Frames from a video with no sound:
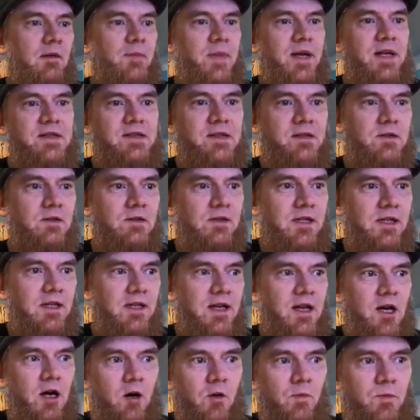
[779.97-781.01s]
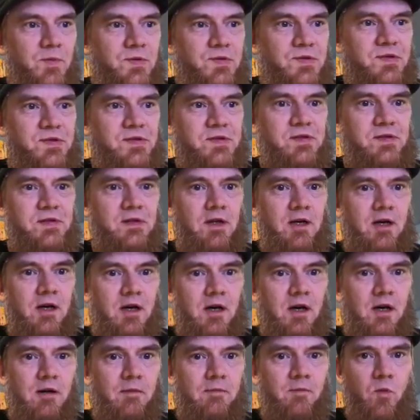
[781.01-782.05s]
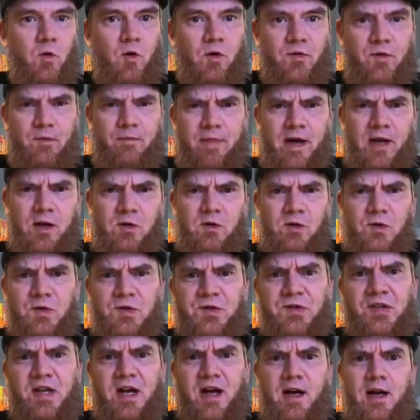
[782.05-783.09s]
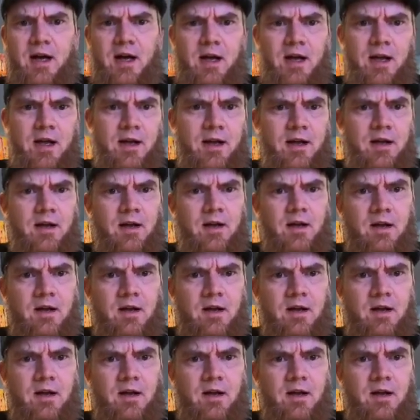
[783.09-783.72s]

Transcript: Basically, it helps more of the medical side,